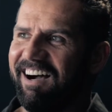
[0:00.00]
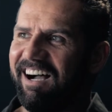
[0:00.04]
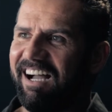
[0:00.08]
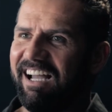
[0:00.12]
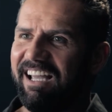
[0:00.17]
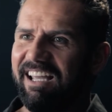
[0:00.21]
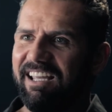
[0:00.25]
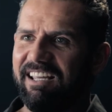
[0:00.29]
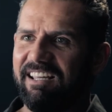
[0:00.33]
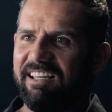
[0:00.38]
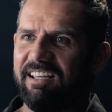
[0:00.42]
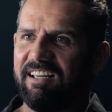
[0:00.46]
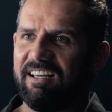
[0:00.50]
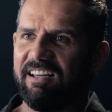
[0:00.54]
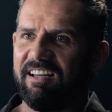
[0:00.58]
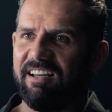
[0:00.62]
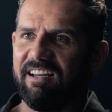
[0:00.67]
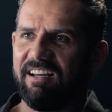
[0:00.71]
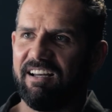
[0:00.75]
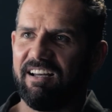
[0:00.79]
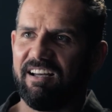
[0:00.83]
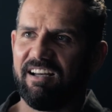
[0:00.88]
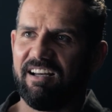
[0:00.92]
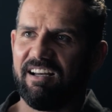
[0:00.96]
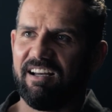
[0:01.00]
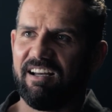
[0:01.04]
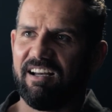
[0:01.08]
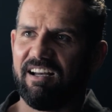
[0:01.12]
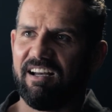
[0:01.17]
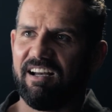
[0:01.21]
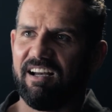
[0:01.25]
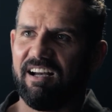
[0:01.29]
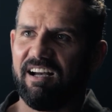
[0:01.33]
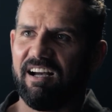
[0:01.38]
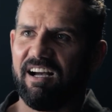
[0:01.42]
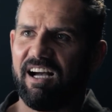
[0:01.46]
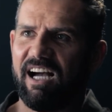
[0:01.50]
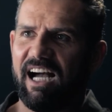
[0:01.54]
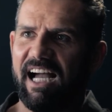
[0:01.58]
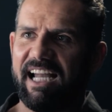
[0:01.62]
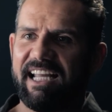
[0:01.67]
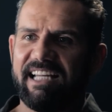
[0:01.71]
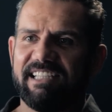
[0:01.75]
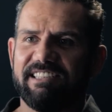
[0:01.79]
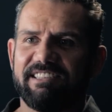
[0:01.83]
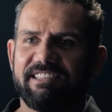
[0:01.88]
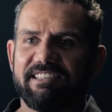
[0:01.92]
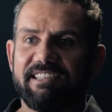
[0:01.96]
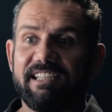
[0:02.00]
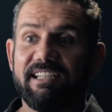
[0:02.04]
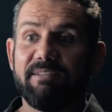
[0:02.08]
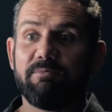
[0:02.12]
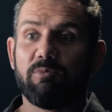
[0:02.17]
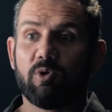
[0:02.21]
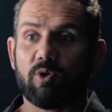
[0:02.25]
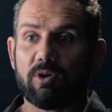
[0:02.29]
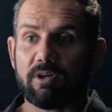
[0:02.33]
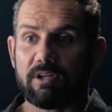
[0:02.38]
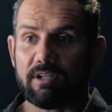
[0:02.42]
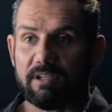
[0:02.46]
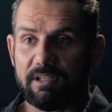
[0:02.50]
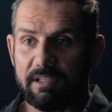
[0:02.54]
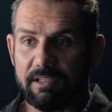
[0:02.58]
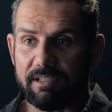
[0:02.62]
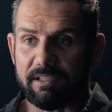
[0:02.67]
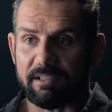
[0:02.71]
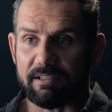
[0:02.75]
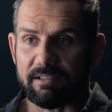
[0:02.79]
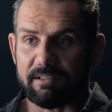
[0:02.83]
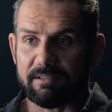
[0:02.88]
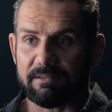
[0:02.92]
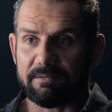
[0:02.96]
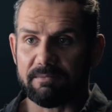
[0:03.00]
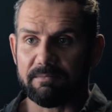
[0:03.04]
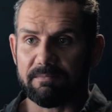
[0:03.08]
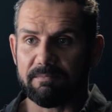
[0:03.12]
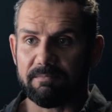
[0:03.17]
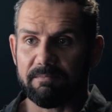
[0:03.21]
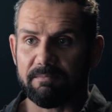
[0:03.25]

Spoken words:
I can see more clear.